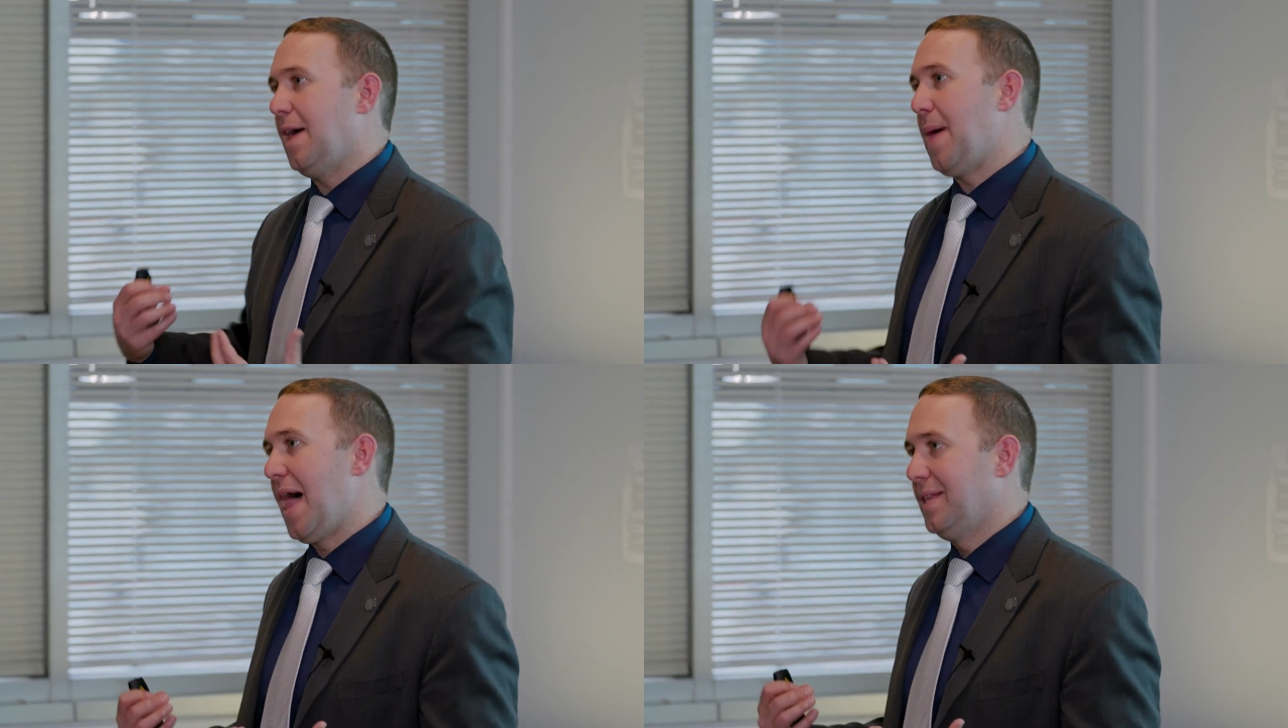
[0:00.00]

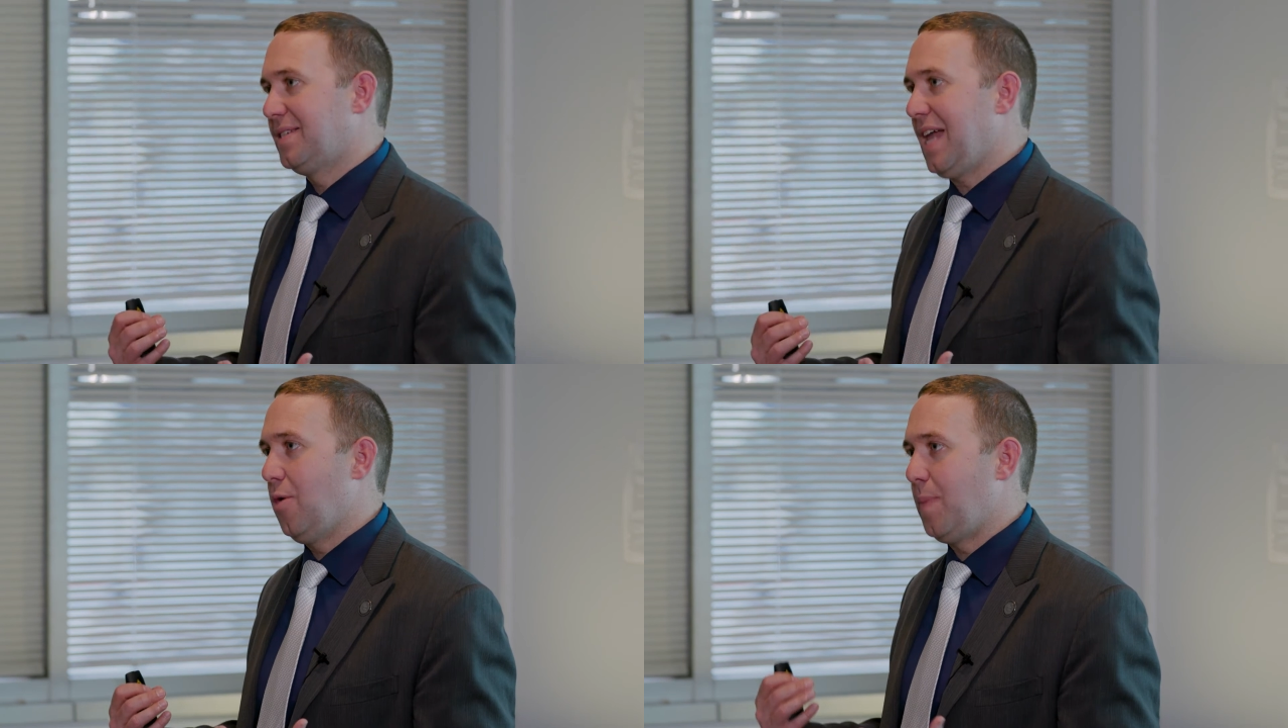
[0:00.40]

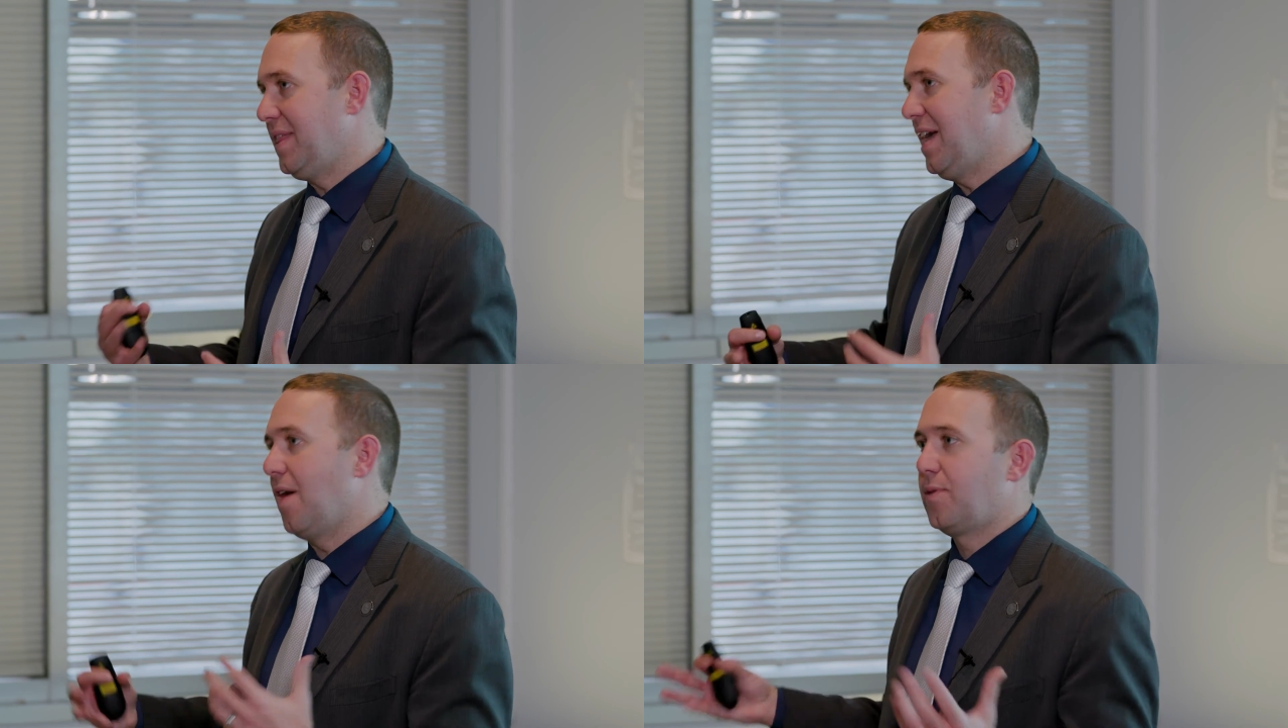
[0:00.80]
balanced out
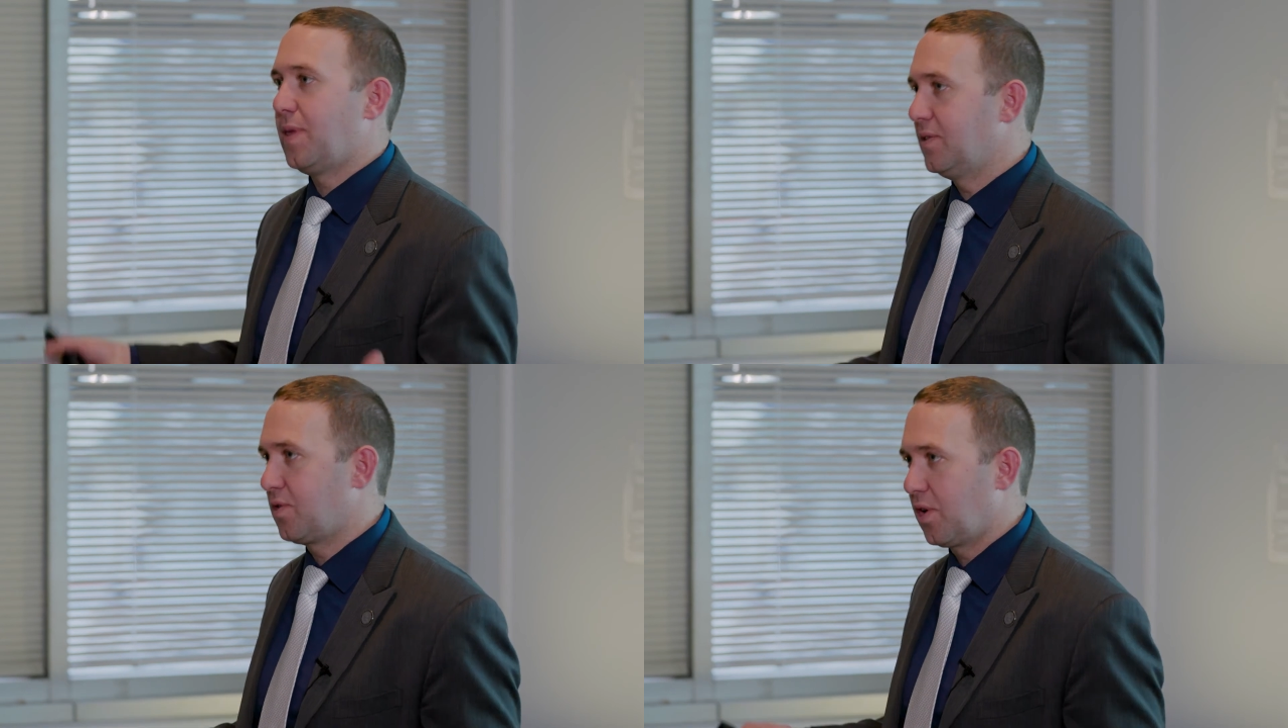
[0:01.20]
by the other
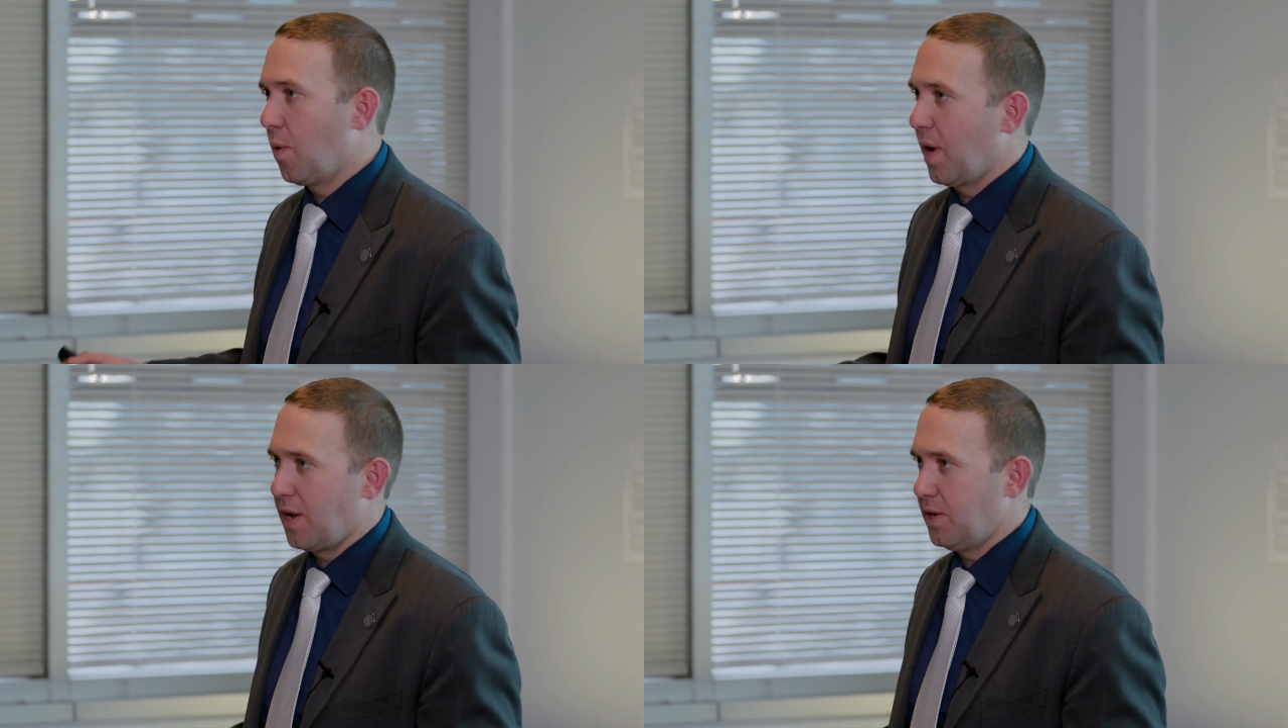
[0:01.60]
things that are
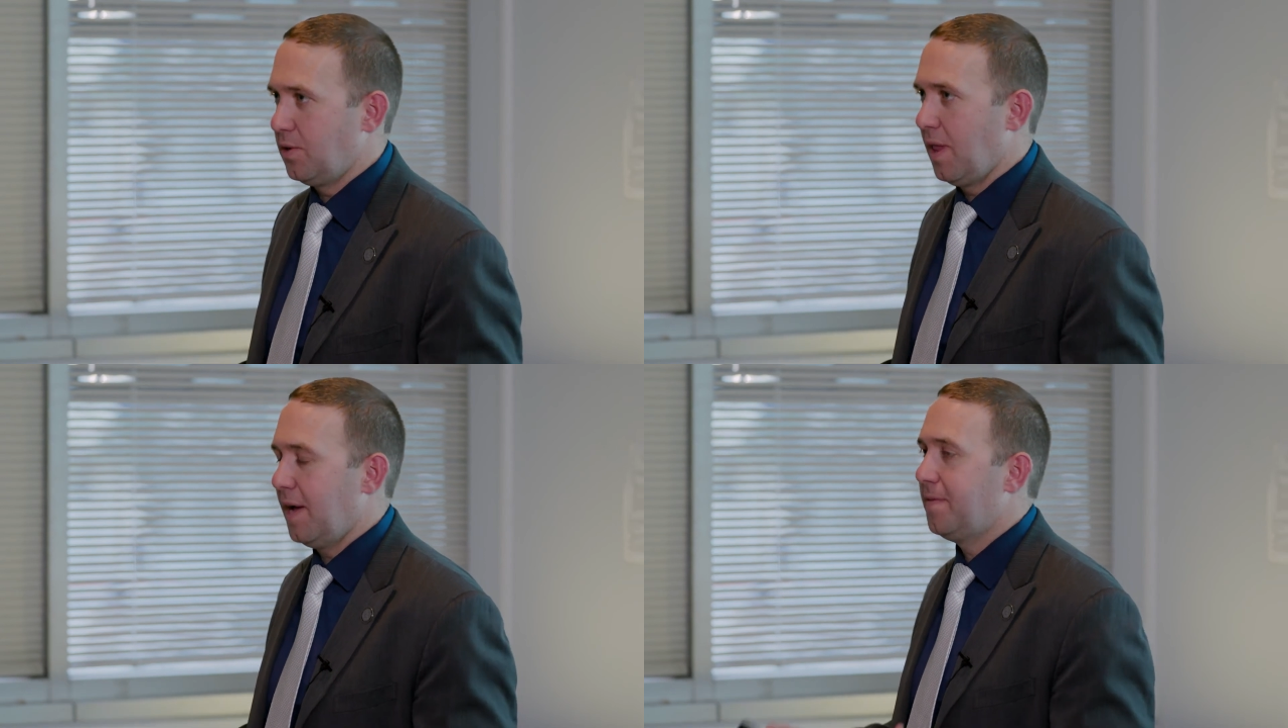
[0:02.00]
going on in
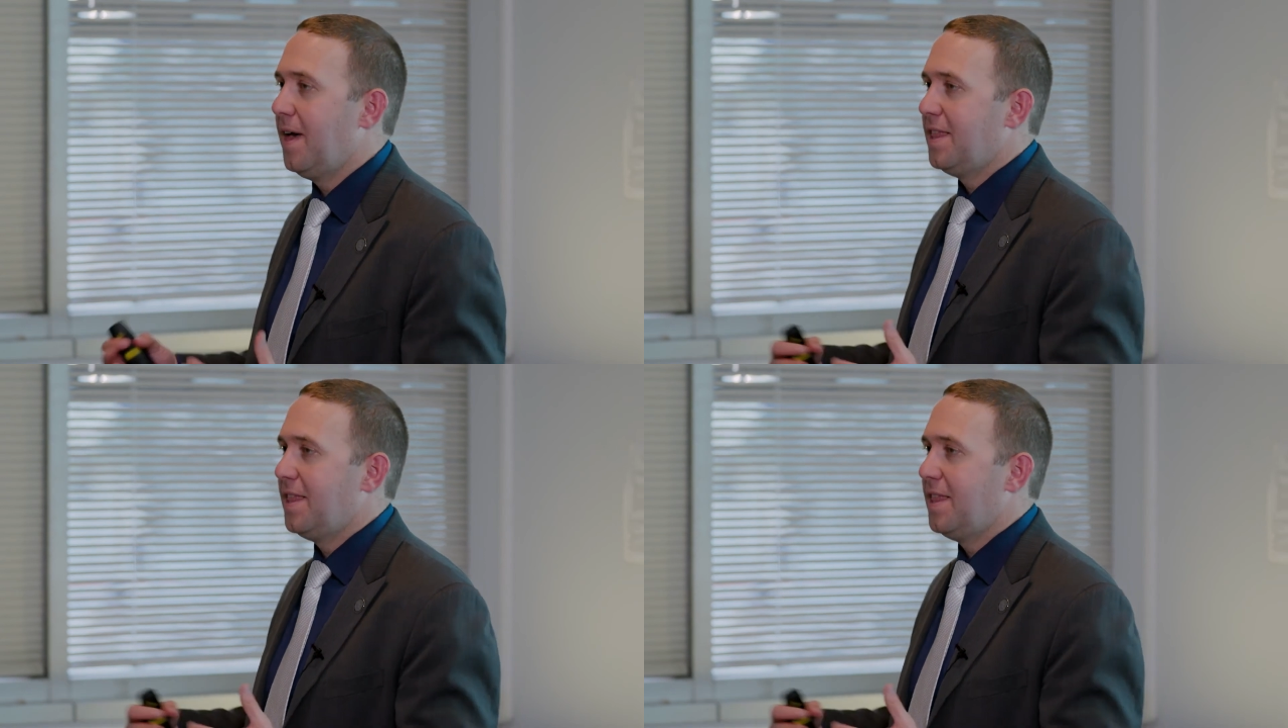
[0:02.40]
your life